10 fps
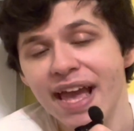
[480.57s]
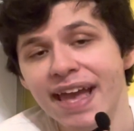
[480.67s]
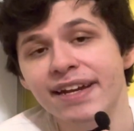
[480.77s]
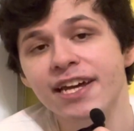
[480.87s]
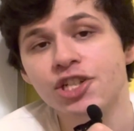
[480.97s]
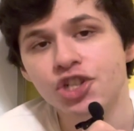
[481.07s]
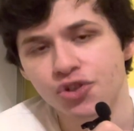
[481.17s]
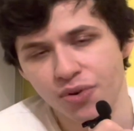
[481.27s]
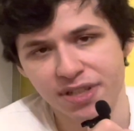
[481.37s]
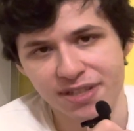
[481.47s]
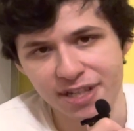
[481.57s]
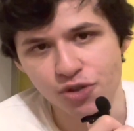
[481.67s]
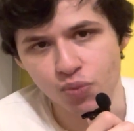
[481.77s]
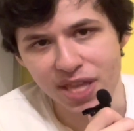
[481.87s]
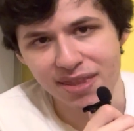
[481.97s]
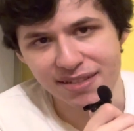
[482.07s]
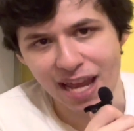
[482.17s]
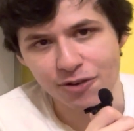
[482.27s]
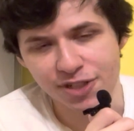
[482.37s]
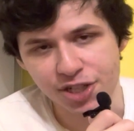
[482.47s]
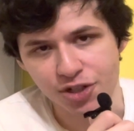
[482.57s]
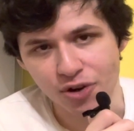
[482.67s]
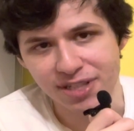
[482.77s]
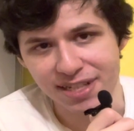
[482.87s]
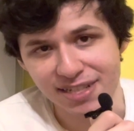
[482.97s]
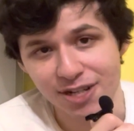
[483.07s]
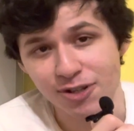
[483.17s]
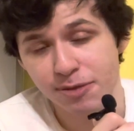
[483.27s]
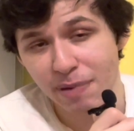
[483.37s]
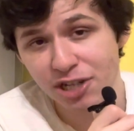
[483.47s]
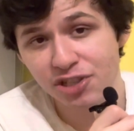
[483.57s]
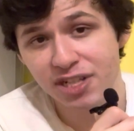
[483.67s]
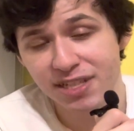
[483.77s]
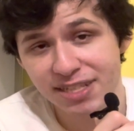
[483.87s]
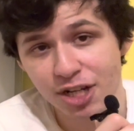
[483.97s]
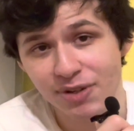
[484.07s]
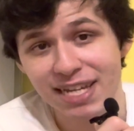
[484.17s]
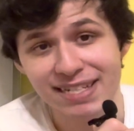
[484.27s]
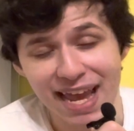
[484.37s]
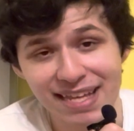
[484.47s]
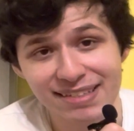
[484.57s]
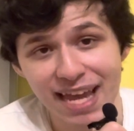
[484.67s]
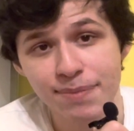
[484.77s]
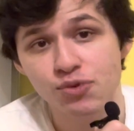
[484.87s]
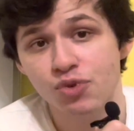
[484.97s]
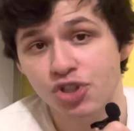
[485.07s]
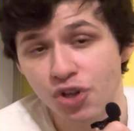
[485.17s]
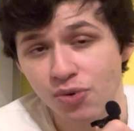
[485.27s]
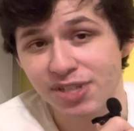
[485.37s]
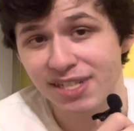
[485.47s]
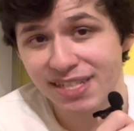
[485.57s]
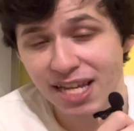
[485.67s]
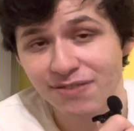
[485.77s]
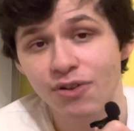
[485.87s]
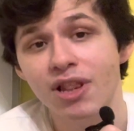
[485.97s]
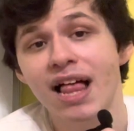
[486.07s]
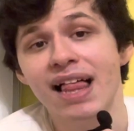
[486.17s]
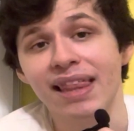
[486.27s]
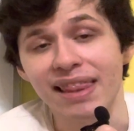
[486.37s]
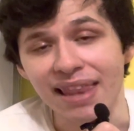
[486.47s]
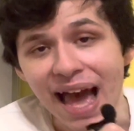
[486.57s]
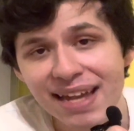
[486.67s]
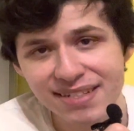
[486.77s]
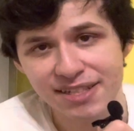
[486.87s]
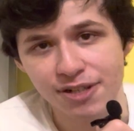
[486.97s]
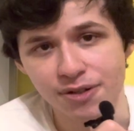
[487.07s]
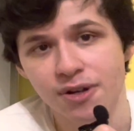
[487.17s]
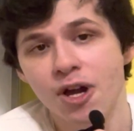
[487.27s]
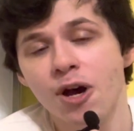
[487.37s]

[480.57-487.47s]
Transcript: in his short stint with the San Jose Sharks this year, especially considering his eight games were so successful last year.